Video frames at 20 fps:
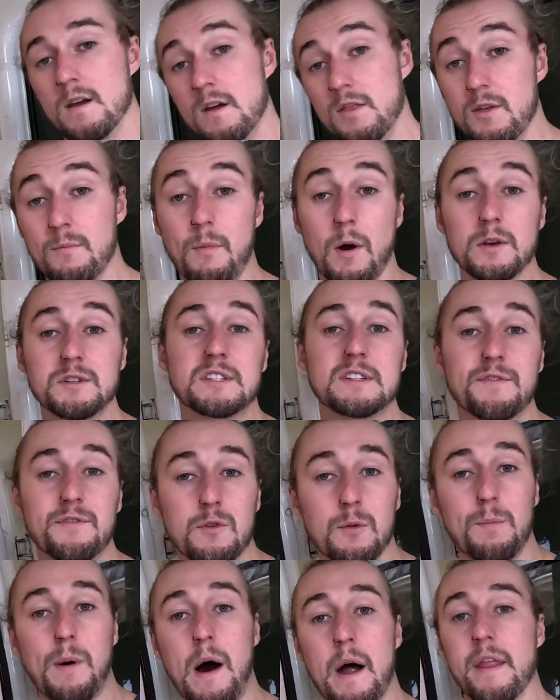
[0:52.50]
The most
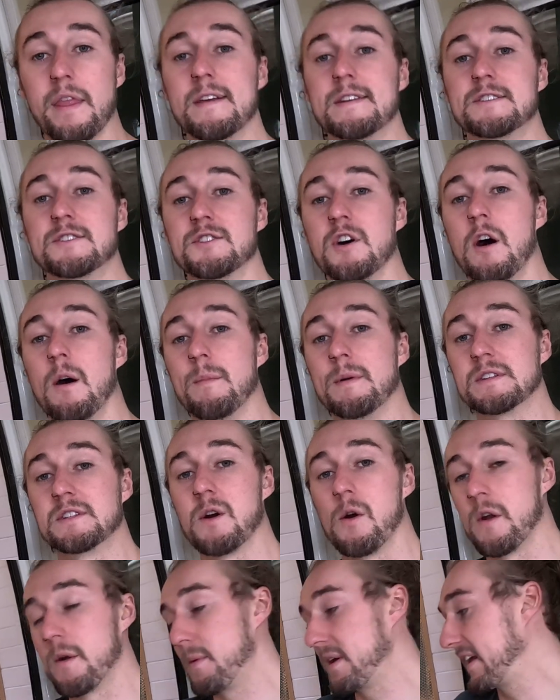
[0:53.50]
difficult part of this job is
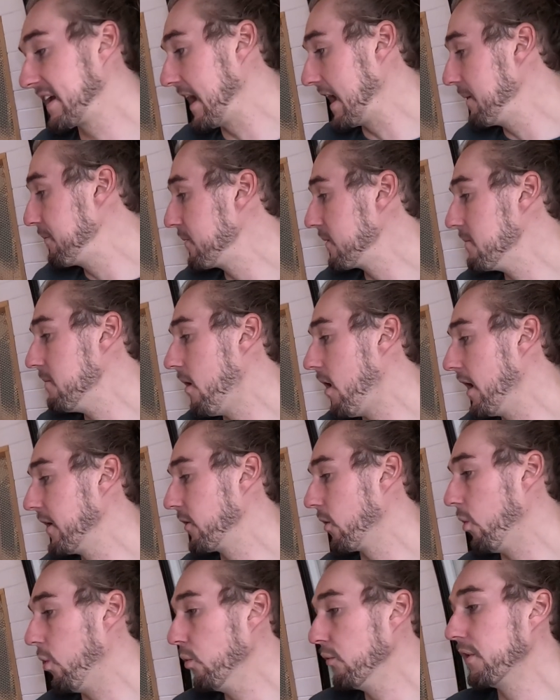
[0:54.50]
going to be keeping in
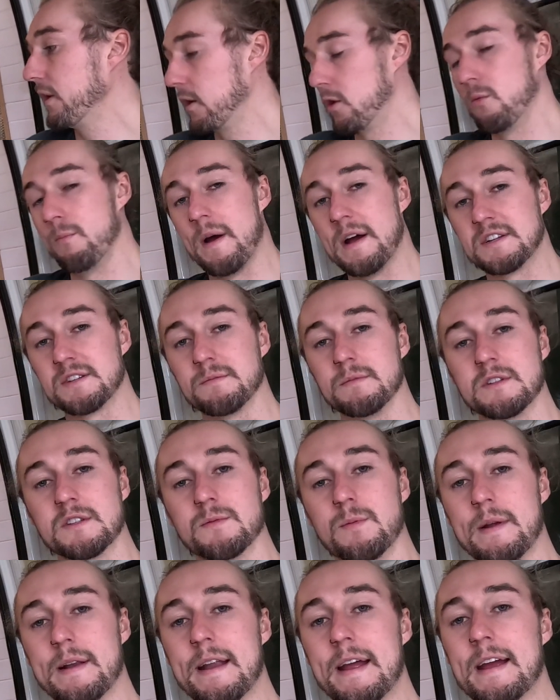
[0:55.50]
mind all the little
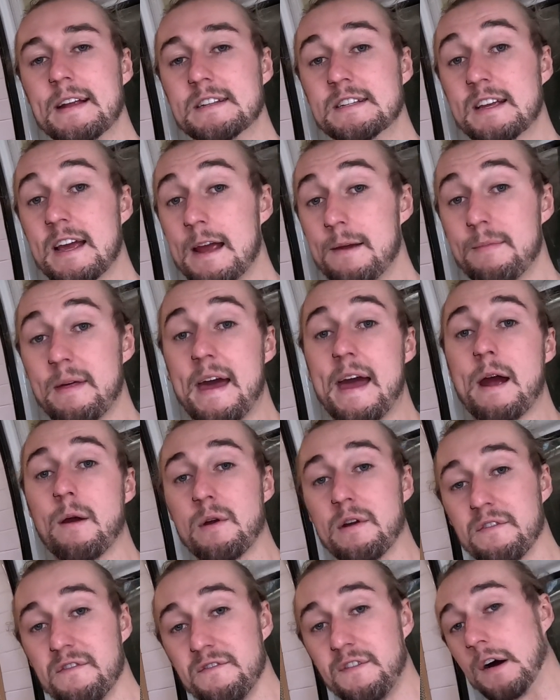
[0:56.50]
measurements we need to keep the
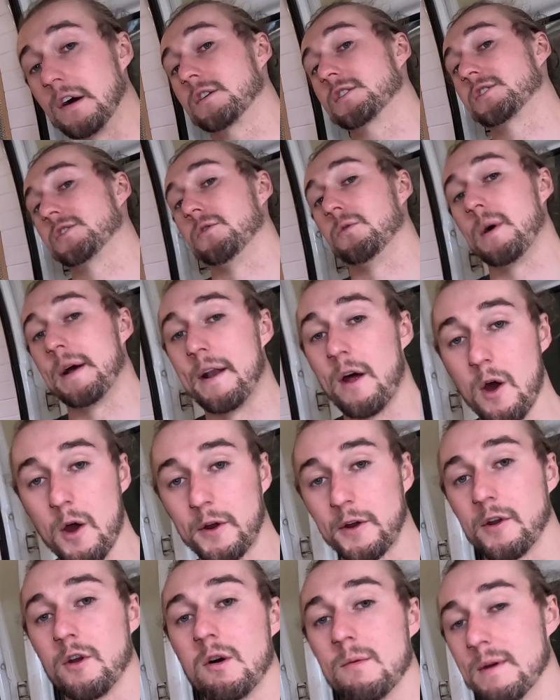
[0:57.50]
area functional and
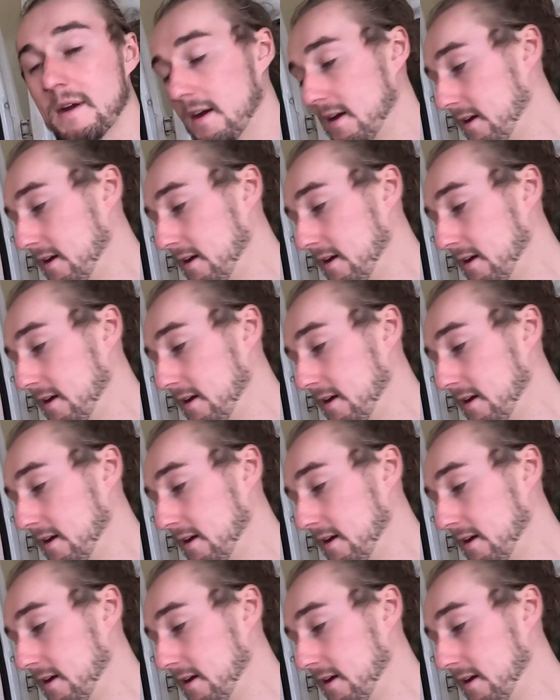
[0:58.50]
ergonomic.